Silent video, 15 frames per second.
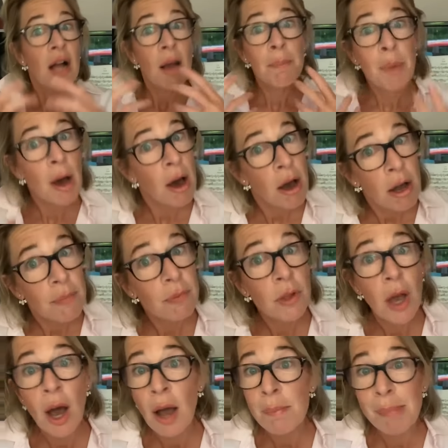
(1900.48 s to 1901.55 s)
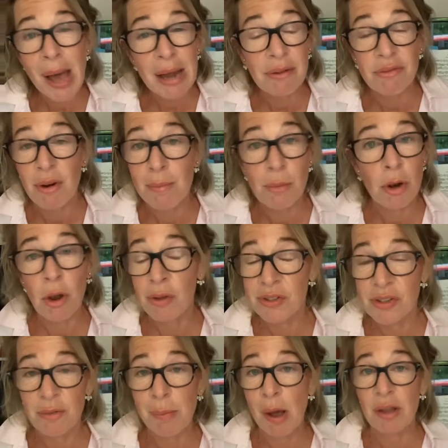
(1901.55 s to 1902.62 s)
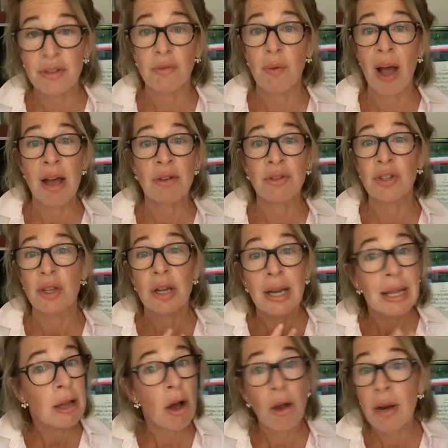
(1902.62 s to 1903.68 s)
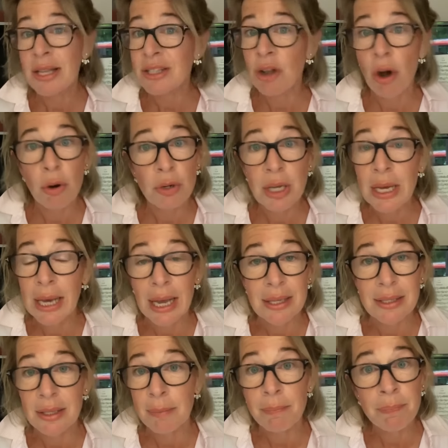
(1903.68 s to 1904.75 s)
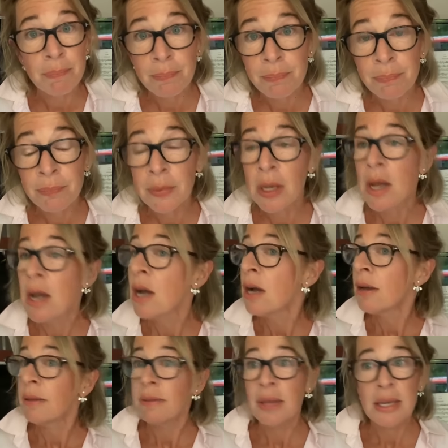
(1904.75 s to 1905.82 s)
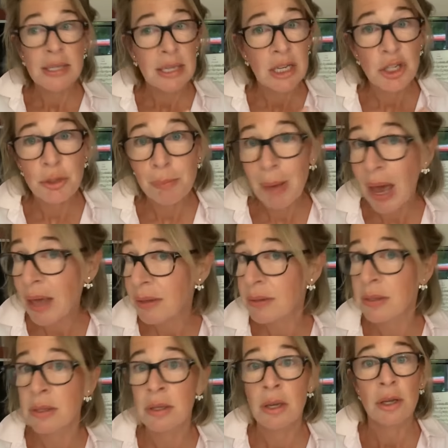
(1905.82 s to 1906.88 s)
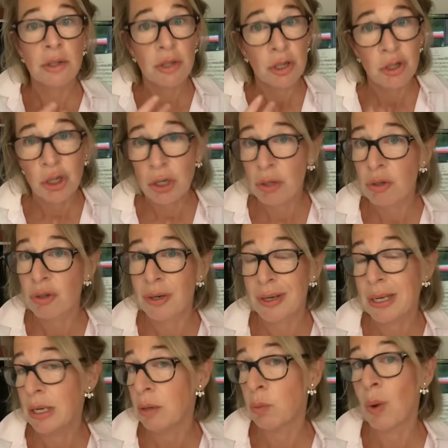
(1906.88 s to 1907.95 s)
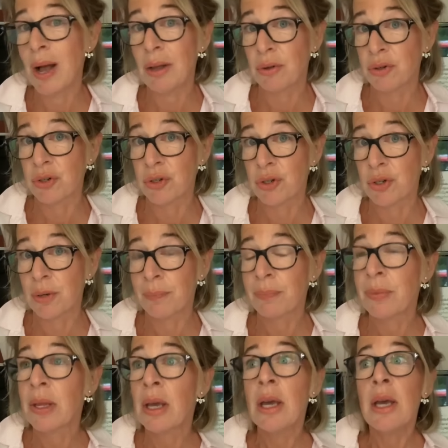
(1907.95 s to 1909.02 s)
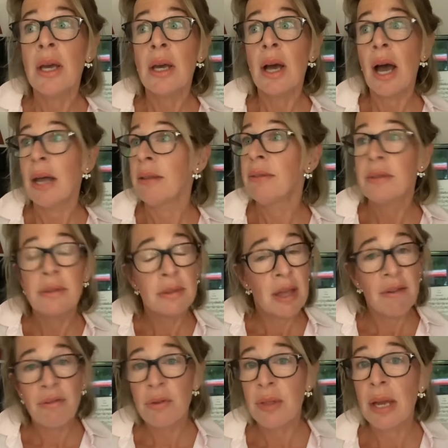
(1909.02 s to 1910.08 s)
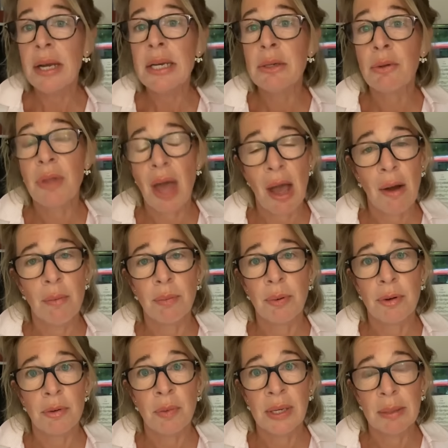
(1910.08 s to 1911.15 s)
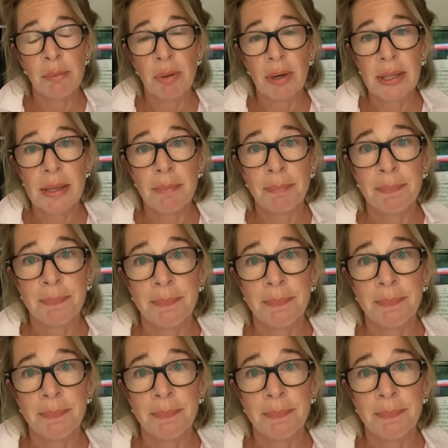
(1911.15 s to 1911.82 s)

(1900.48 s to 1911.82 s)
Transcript: But I'm banned from lots of parts of Wales. Let's not hold it against them. They teach maths to children in Welsh. And therefore, they need all the help we can bring them.